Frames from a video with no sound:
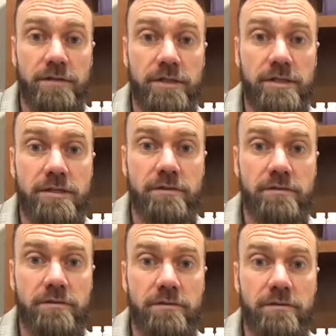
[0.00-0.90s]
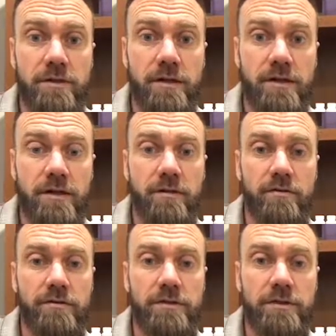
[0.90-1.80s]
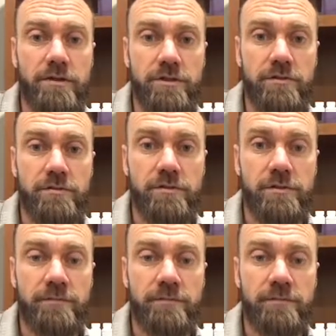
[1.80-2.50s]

heal gut health issues.